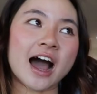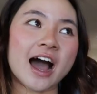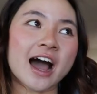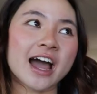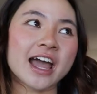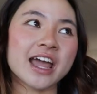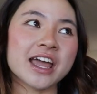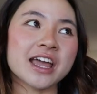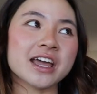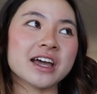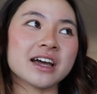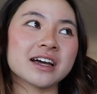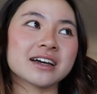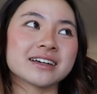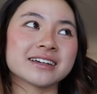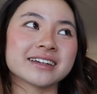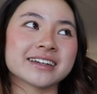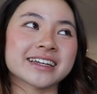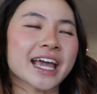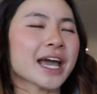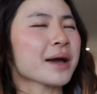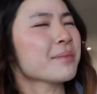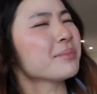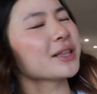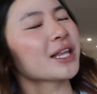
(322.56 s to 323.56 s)
I
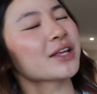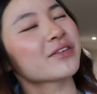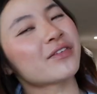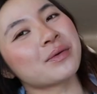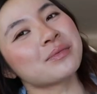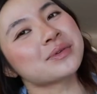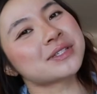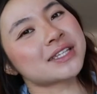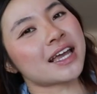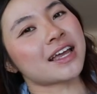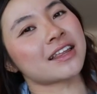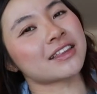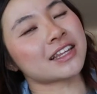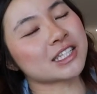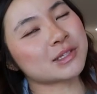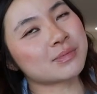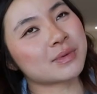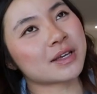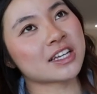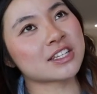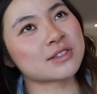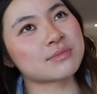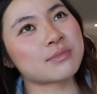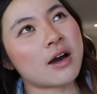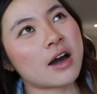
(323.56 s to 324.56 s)
can't believe I'm saying this
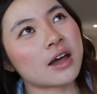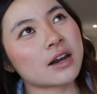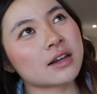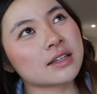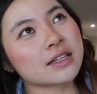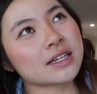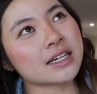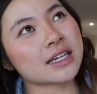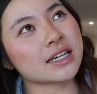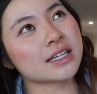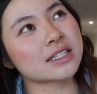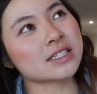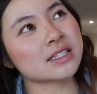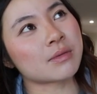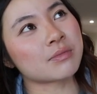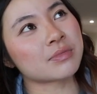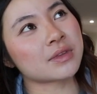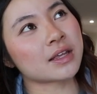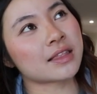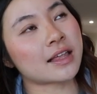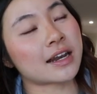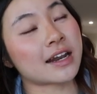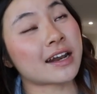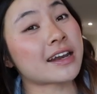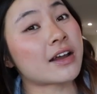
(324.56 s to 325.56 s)
because modeling is
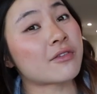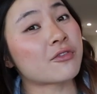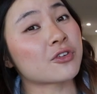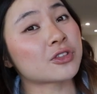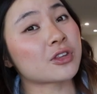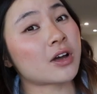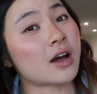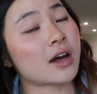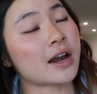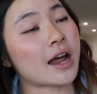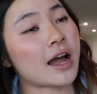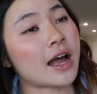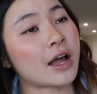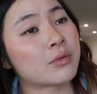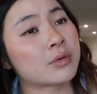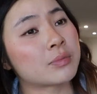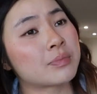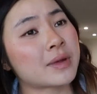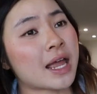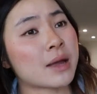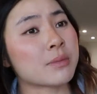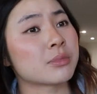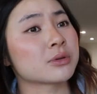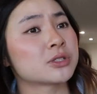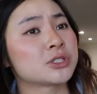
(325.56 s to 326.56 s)
something that I never thought I would
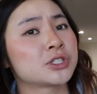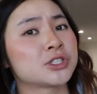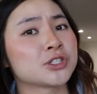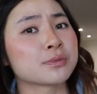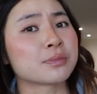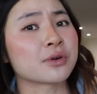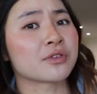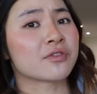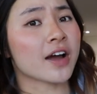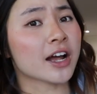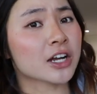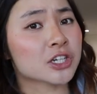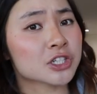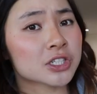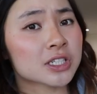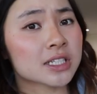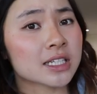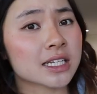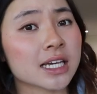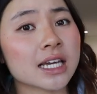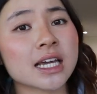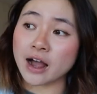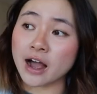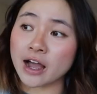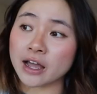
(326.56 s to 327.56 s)
be able to do
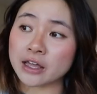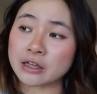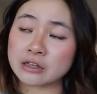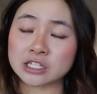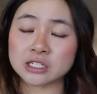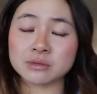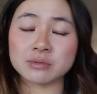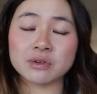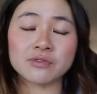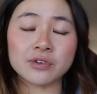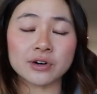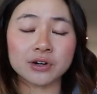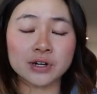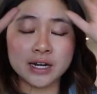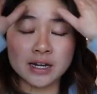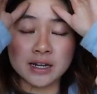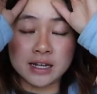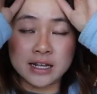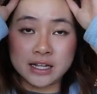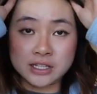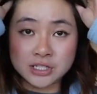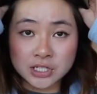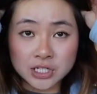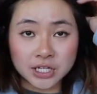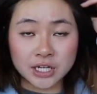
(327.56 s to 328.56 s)
professionally. I used to be
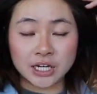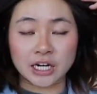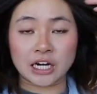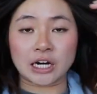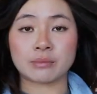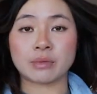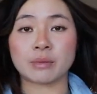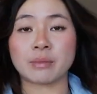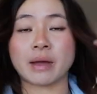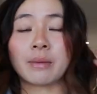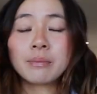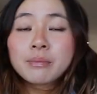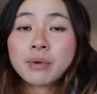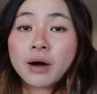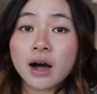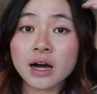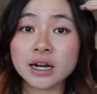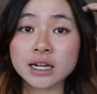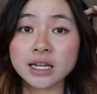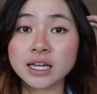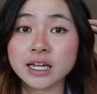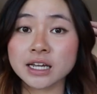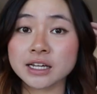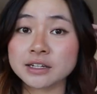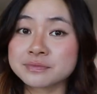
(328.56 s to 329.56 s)
very insecure about my
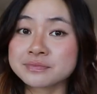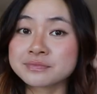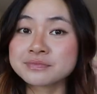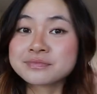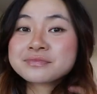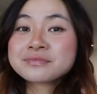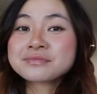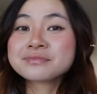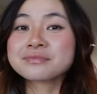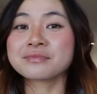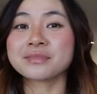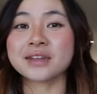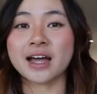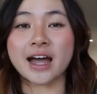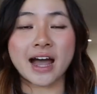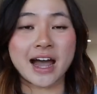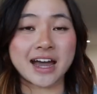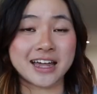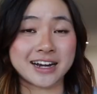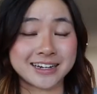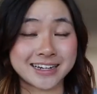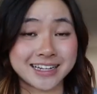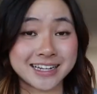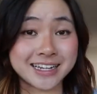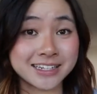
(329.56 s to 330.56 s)
body. I
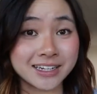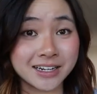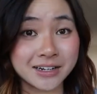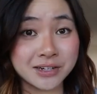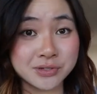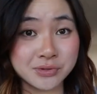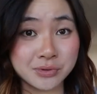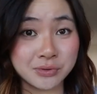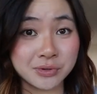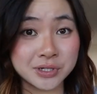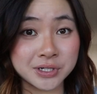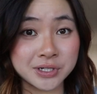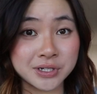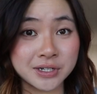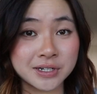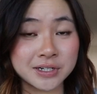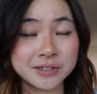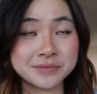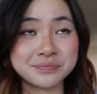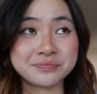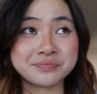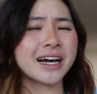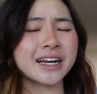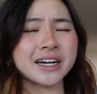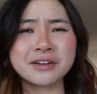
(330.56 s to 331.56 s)
had an eating
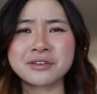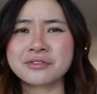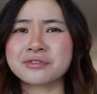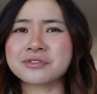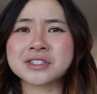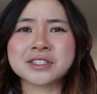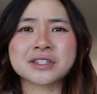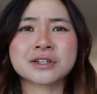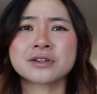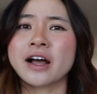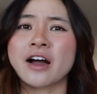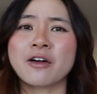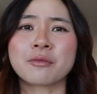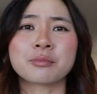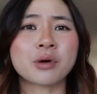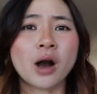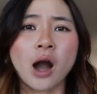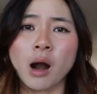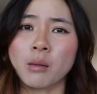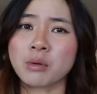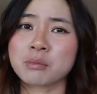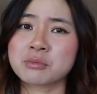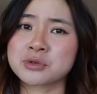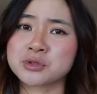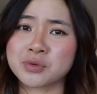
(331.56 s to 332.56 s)
disorder. Kind of still have
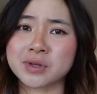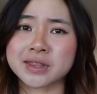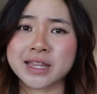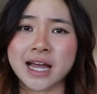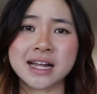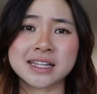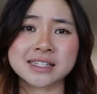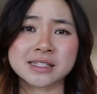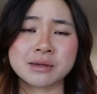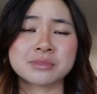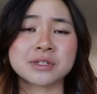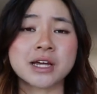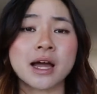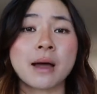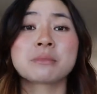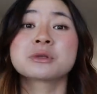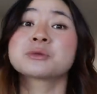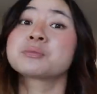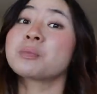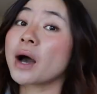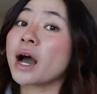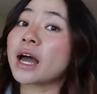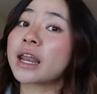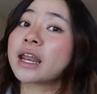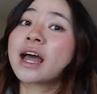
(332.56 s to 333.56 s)
problems with that
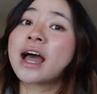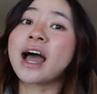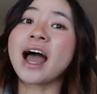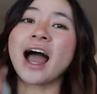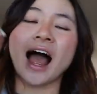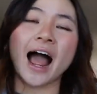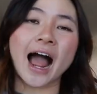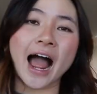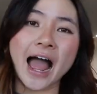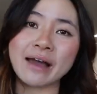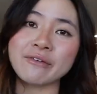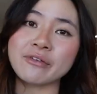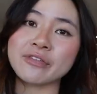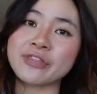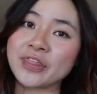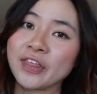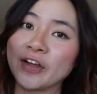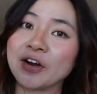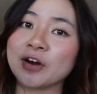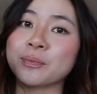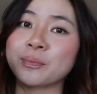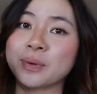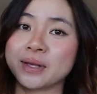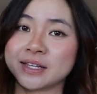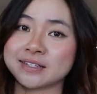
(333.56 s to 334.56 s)
sometimes, but I have a
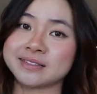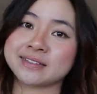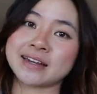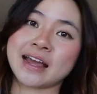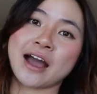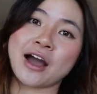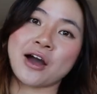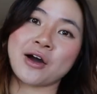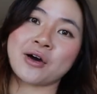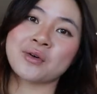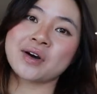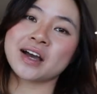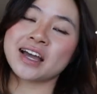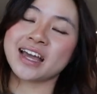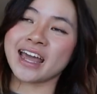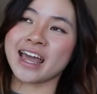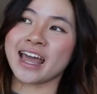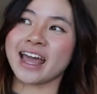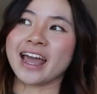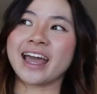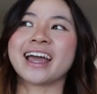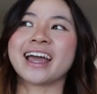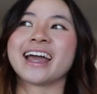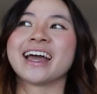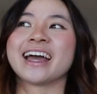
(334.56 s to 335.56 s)
therapist now
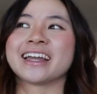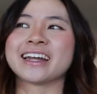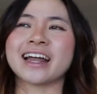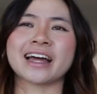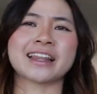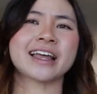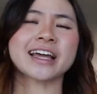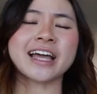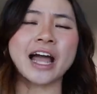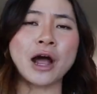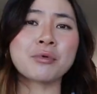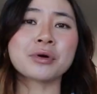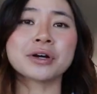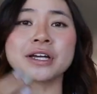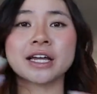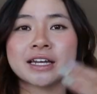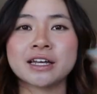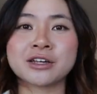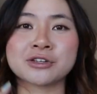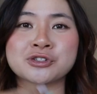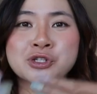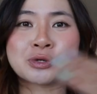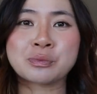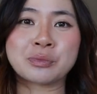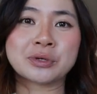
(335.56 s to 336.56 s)
and I like how we're
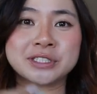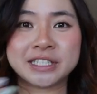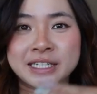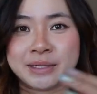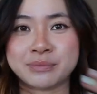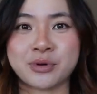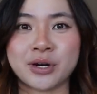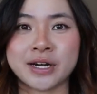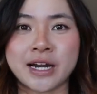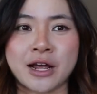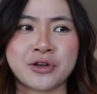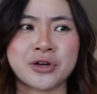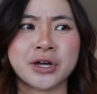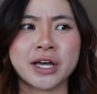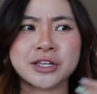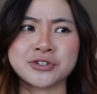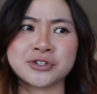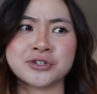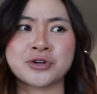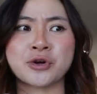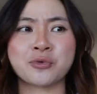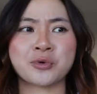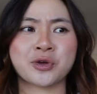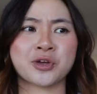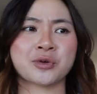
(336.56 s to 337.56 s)
getting super deep right now. You guys
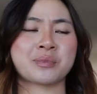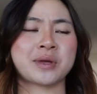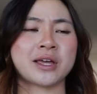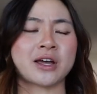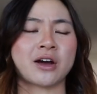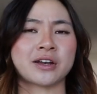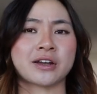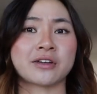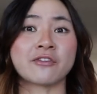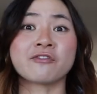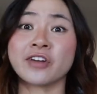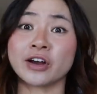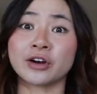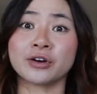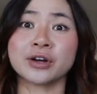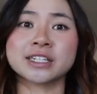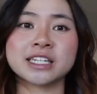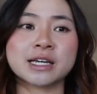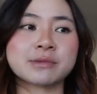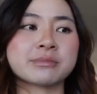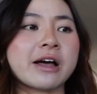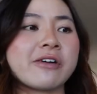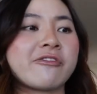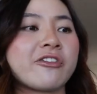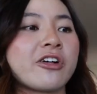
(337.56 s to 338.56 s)
are knowing me on a very
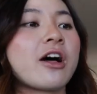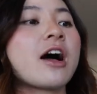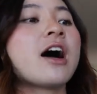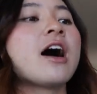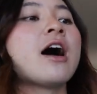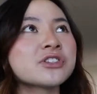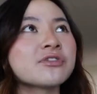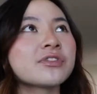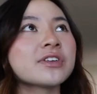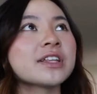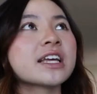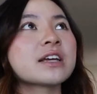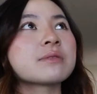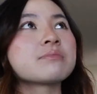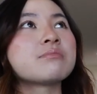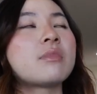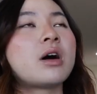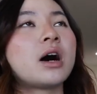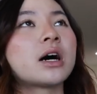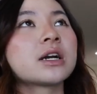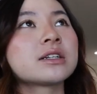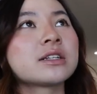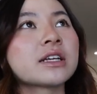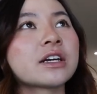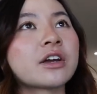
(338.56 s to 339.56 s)
deep level. Just feel like
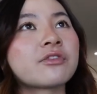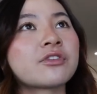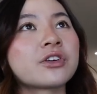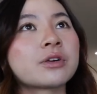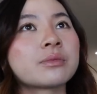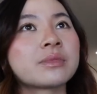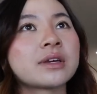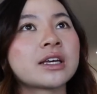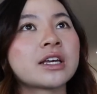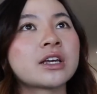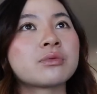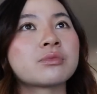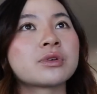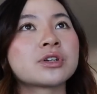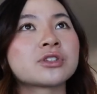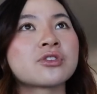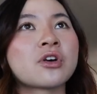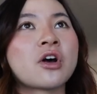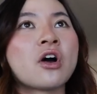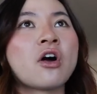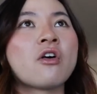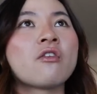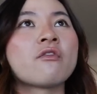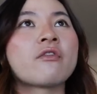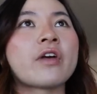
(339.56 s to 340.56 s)
modeling for me was
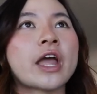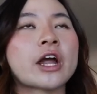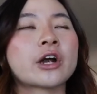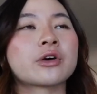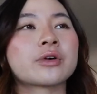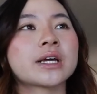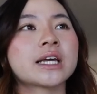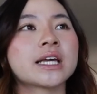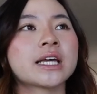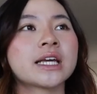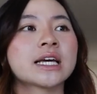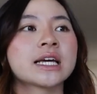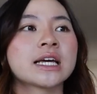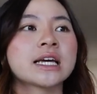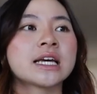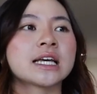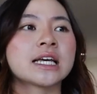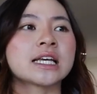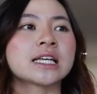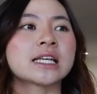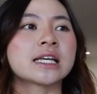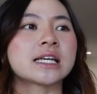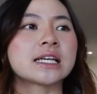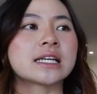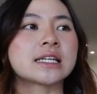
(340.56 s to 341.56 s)
very
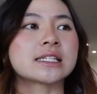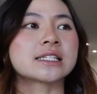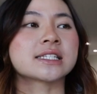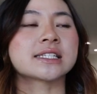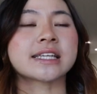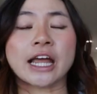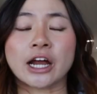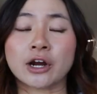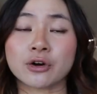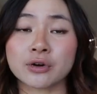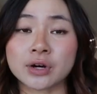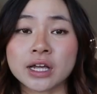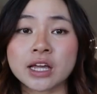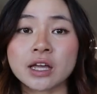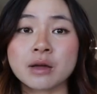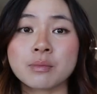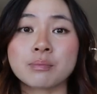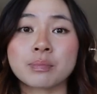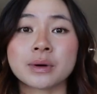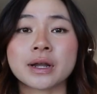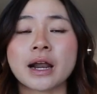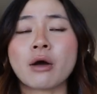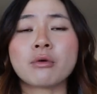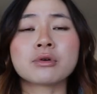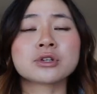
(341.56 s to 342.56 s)
scary,
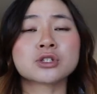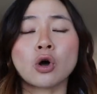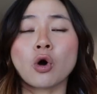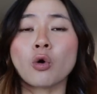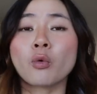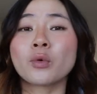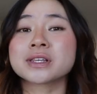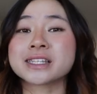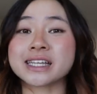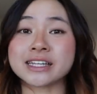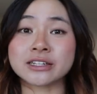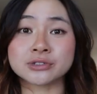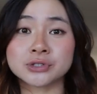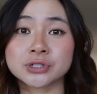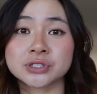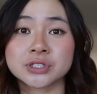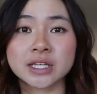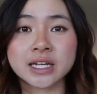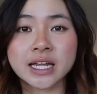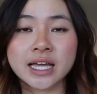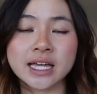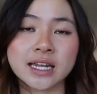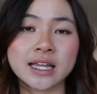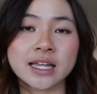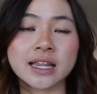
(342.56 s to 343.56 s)
but I was always
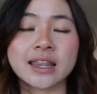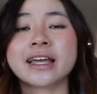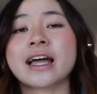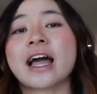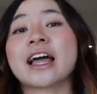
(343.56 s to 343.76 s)
interested in it.